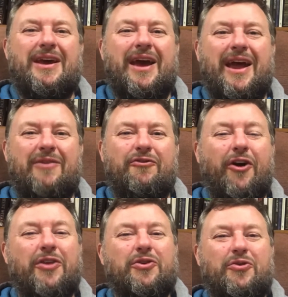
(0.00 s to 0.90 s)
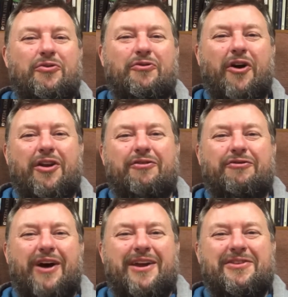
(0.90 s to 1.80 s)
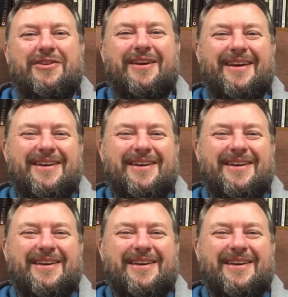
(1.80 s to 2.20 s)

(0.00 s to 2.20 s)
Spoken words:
and fight the good fight of faith.